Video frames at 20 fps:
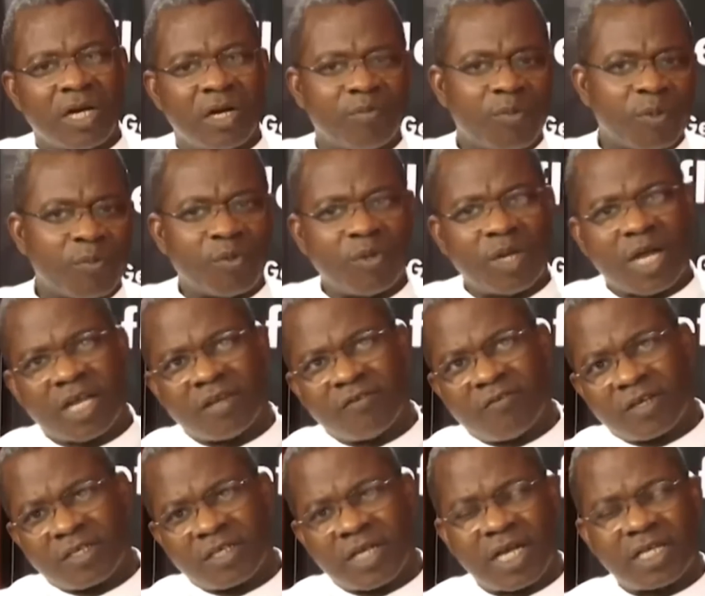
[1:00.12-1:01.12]
And people
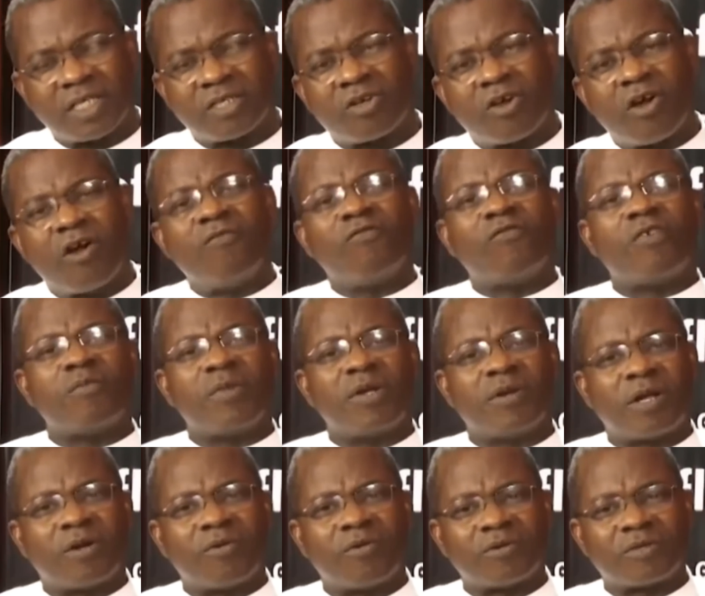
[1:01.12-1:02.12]
advertise, come for
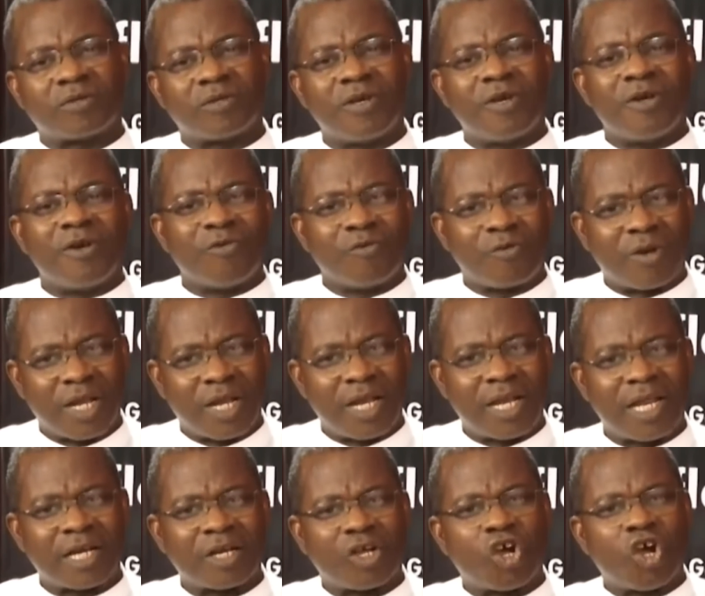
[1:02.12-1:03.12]
miracles, rather
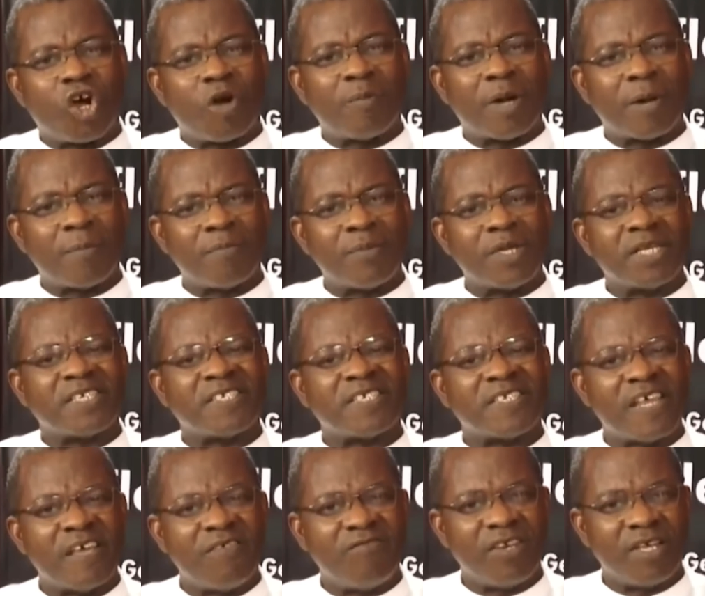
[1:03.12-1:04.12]
than come and be
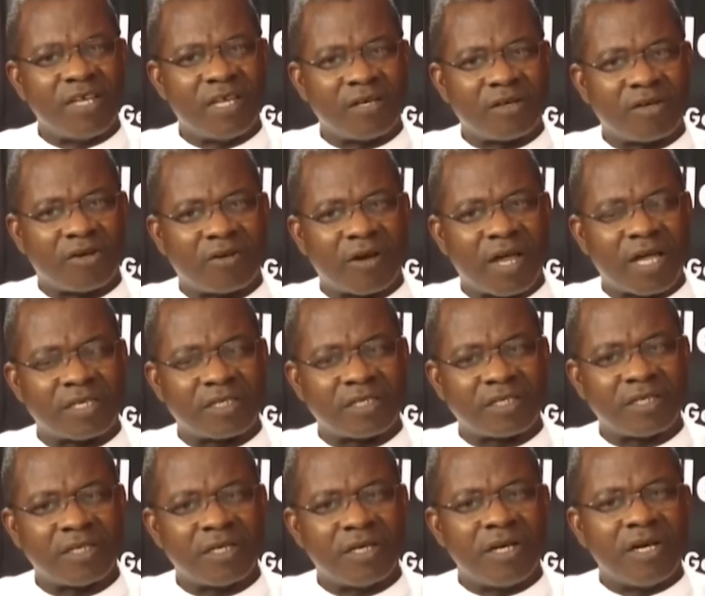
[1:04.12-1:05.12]
saved in Christ,